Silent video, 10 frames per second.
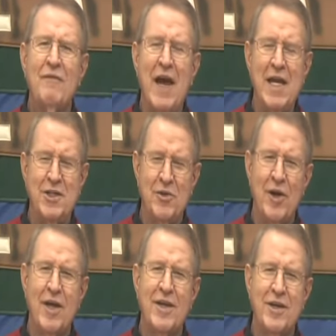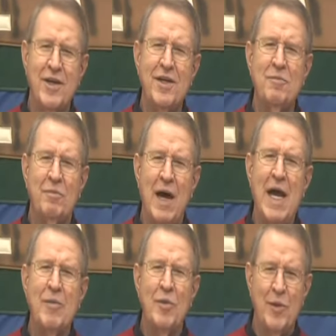Find you a good
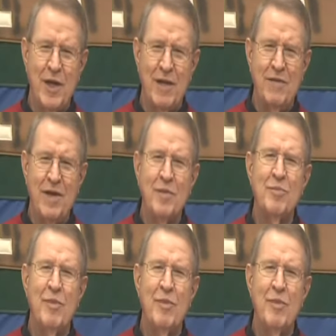Bible-believing,